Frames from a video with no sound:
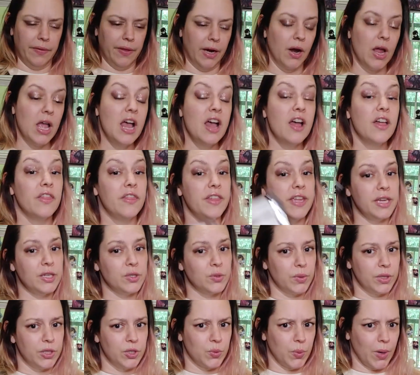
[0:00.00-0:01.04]
in there. These
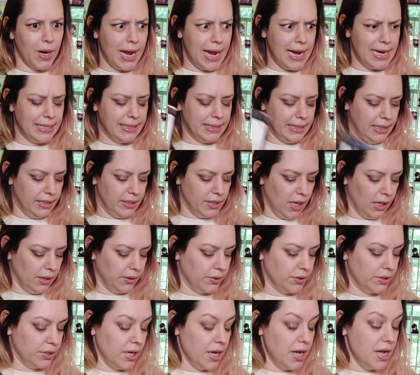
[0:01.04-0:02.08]
ones were
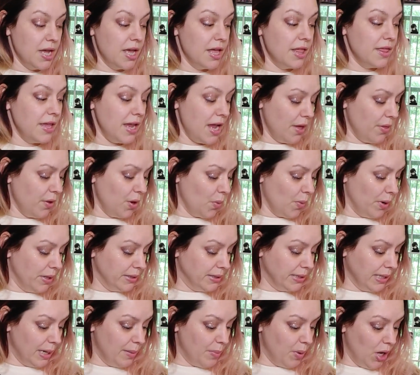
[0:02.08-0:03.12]
$18. The other
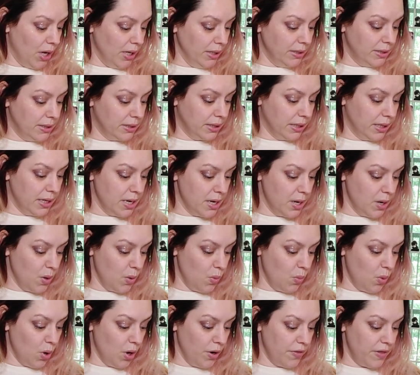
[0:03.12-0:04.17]
ones I bought
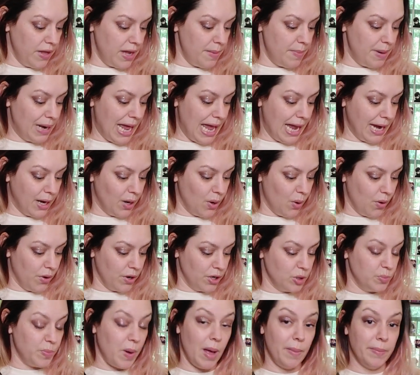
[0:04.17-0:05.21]
were the black and
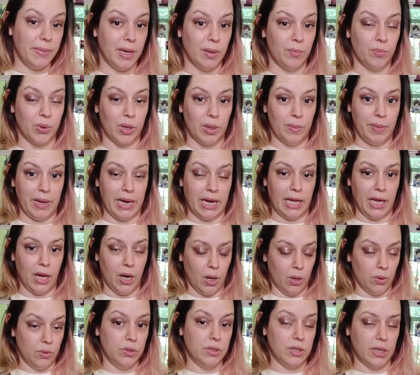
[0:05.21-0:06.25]
orange pumpkin print
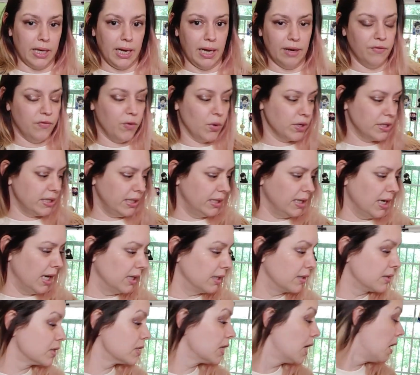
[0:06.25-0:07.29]
pantyhose. Again,
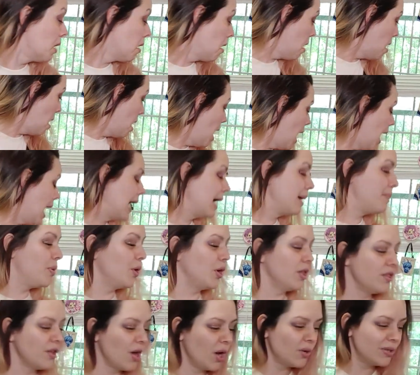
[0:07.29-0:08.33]
$14. I
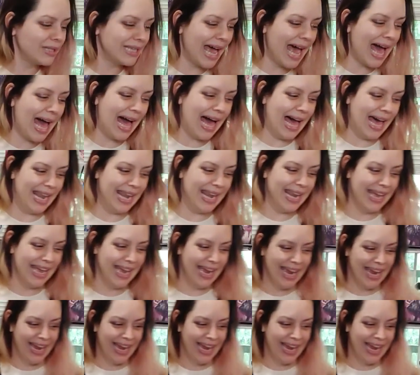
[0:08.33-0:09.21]
put those on.